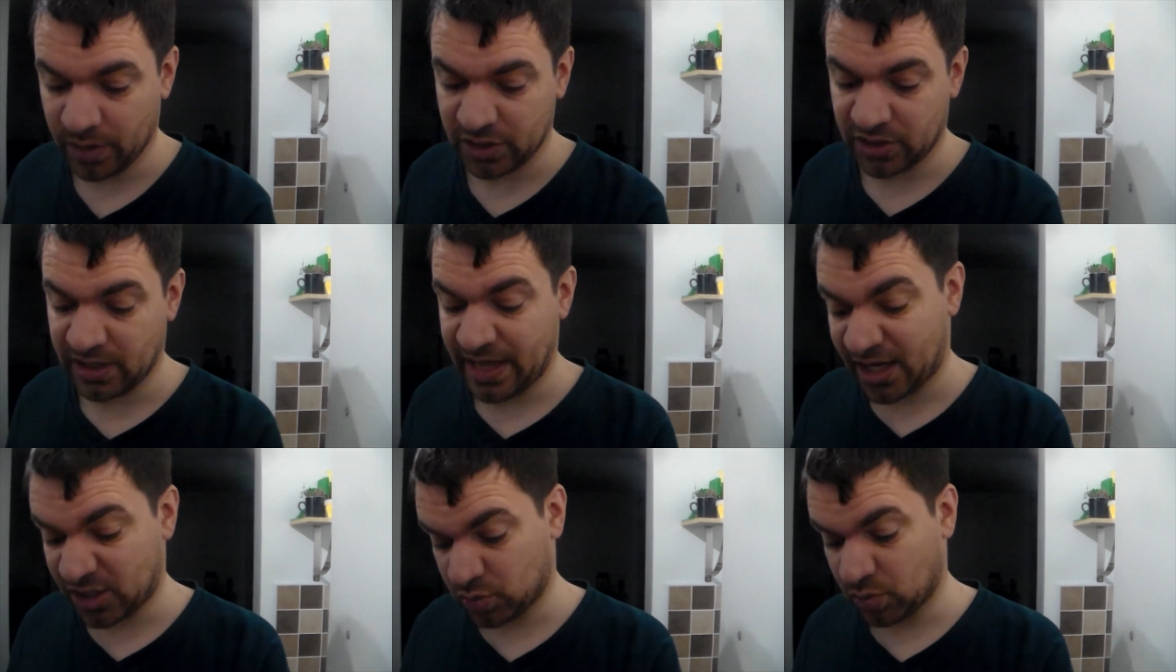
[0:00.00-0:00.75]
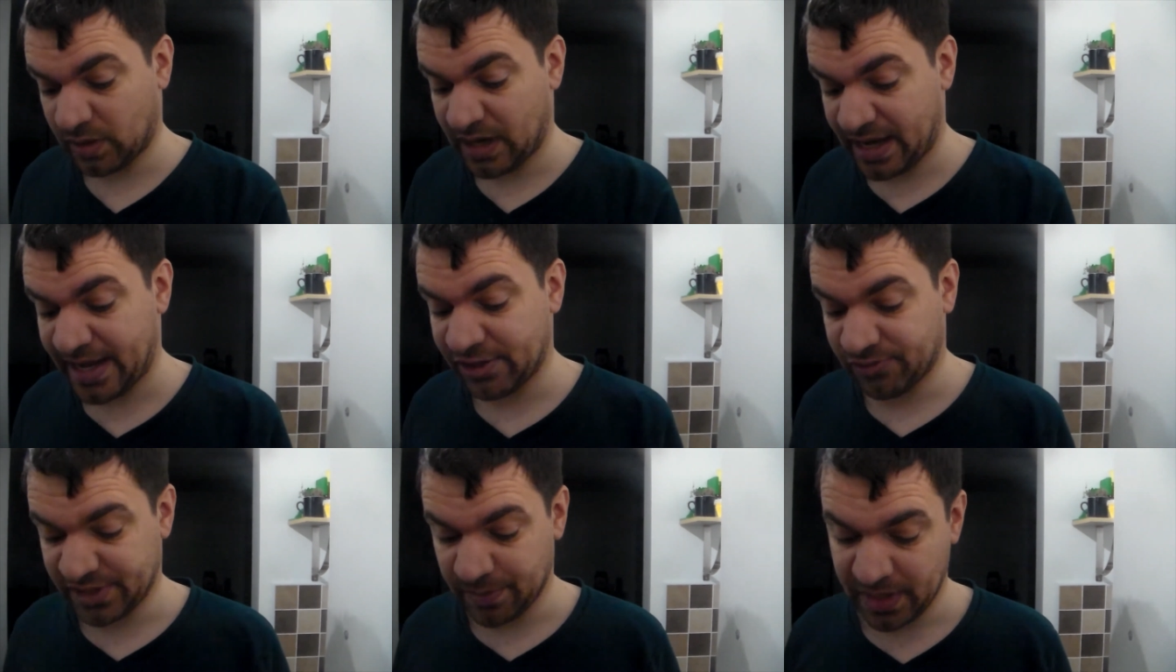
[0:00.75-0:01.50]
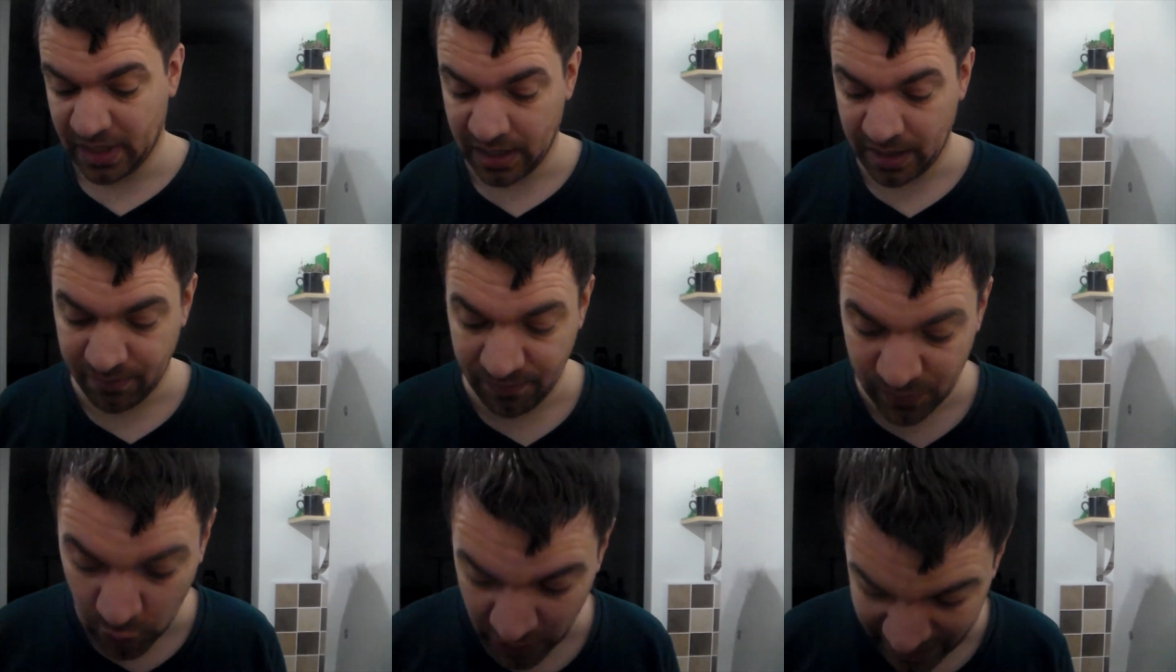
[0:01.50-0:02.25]
which the actual glaze recipe I am
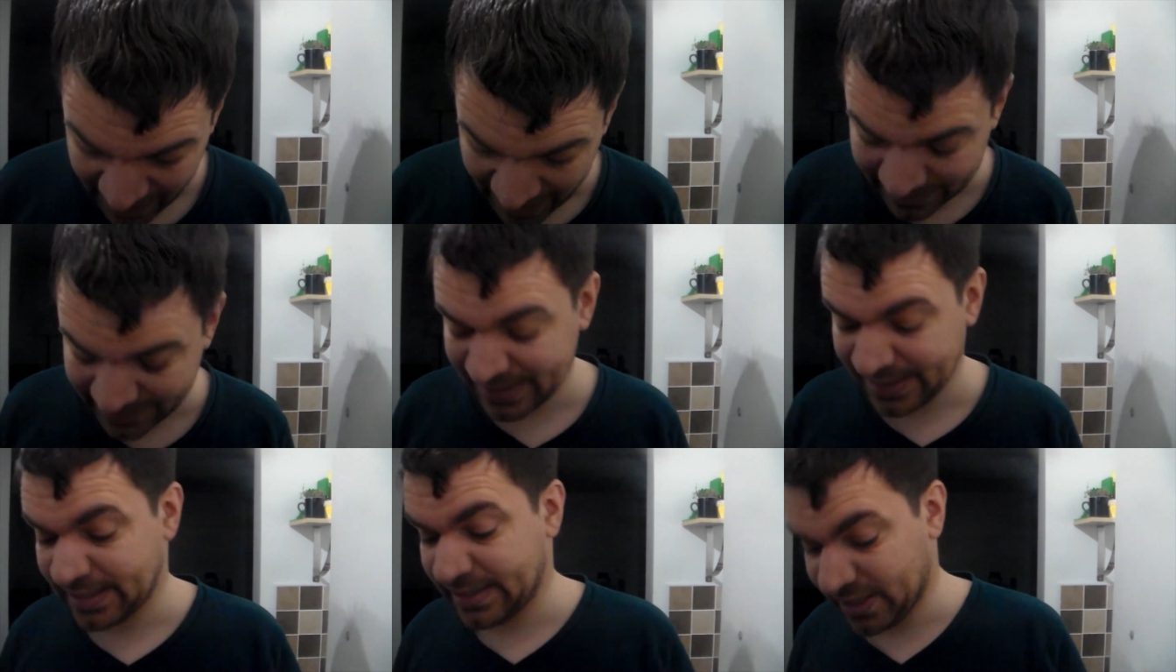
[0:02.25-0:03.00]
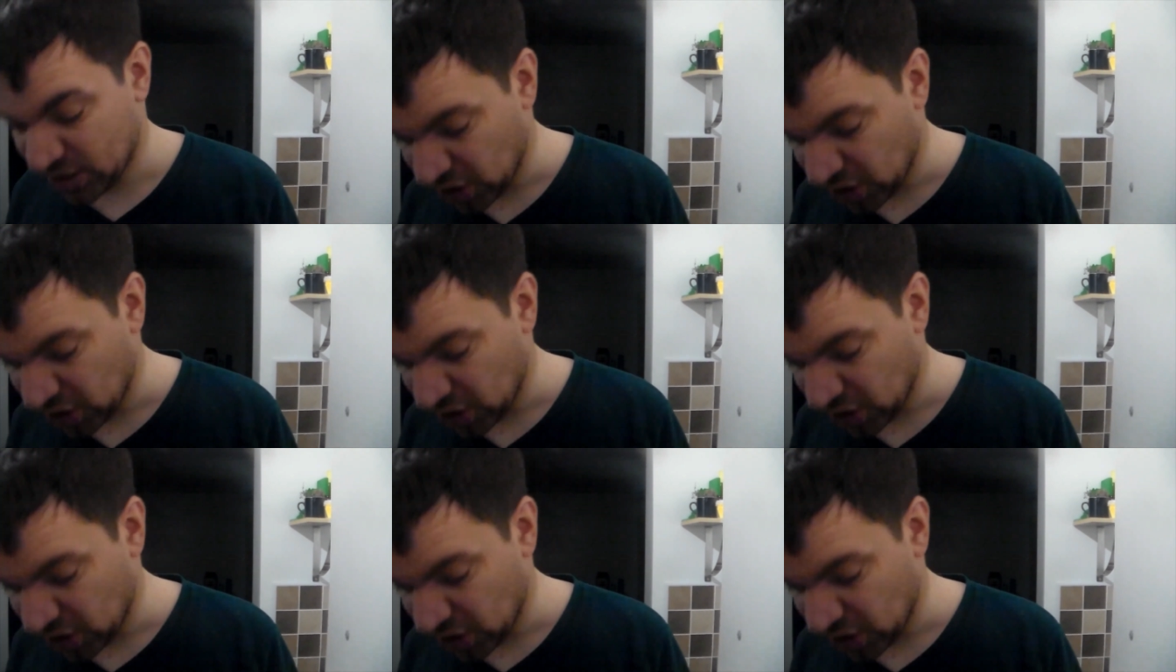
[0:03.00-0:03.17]
looking at did